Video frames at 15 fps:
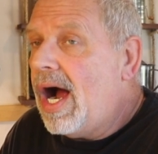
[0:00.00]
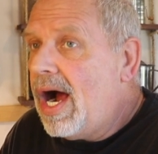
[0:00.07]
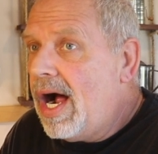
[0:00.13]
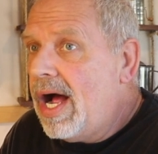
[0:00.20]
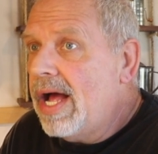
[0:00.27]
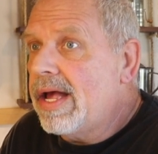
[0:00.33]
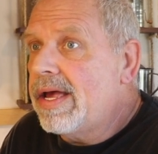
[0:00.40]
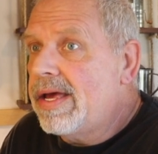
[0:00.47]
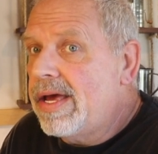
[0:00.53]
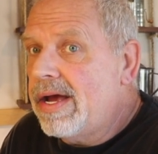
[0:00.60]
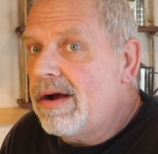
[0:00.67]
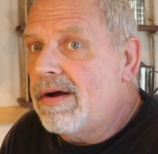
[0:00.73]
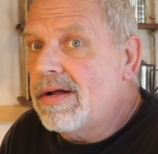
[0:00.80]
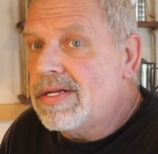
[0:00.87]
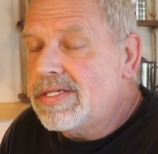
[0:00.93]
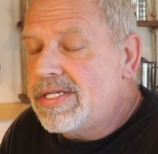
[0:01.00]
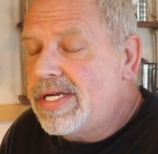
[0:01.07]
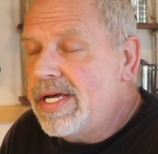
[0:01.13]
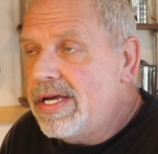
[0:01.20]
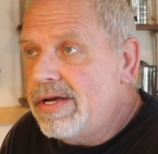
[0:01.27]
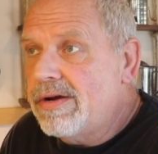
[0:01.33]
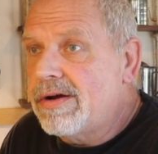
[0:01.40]
I
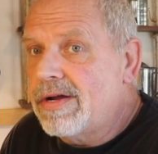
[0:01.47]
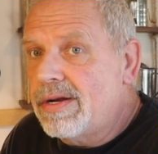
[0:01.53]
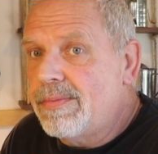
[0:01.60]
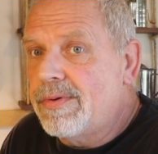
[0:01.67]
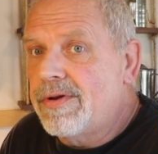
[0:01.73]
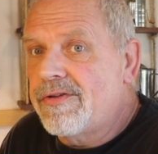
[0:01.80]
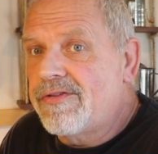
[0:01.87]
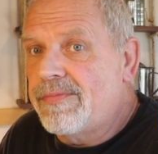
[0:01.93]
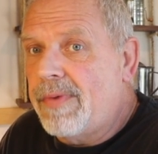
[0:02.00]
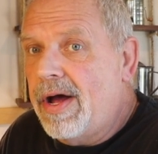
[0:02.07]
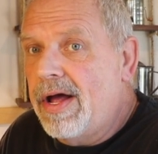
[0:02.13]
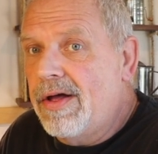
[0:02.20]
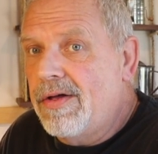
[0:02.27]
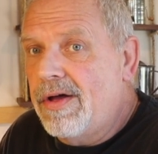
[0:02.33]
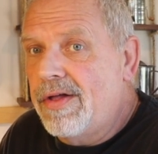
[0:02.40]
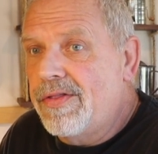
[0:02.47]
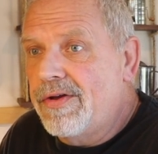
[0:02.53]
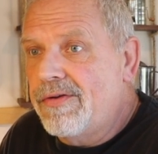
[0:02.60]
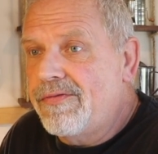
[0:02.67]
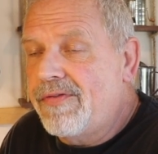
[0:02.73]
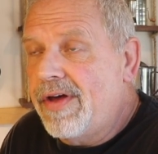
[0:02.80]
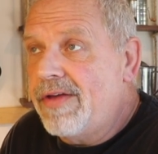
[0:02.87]
guarantee you're going to put a smile on
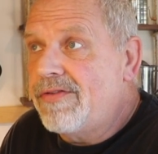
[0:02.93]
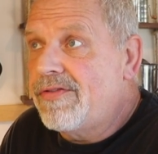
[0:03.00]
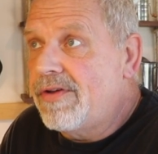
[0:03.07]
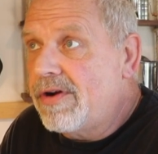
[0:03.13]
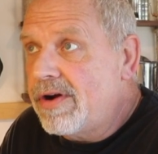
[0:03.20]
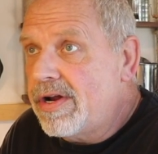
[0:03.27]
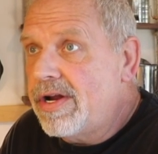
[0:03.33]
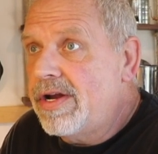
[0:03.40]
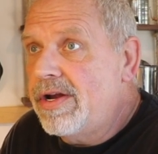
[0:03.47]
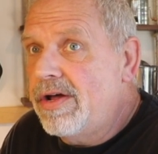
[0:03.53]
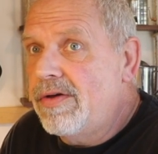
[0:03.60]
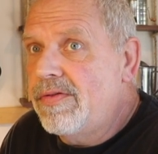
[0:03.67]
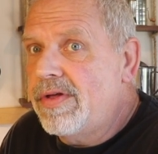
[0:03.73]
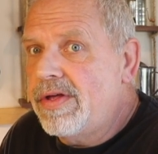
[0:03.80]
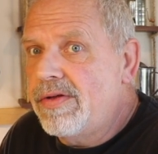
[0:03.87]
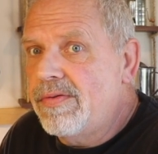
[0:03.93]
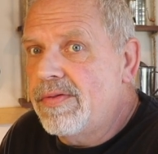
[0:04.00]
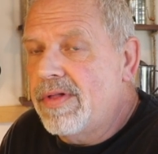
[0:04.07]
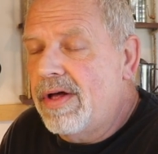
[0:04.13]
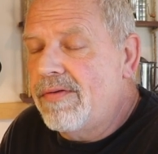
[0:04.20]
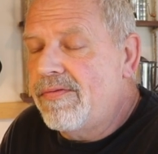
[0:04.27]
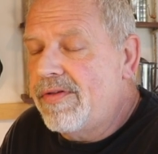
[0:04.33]
their face. They're going to know that you
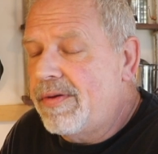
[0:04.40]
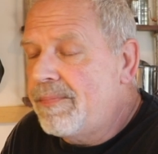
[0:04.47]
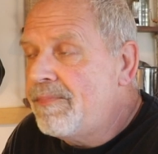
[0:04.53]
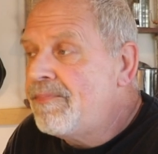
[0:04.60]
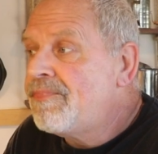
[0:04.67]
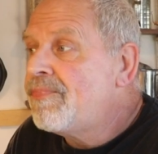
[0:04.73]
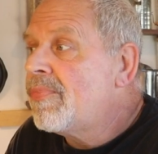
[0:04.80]
love them.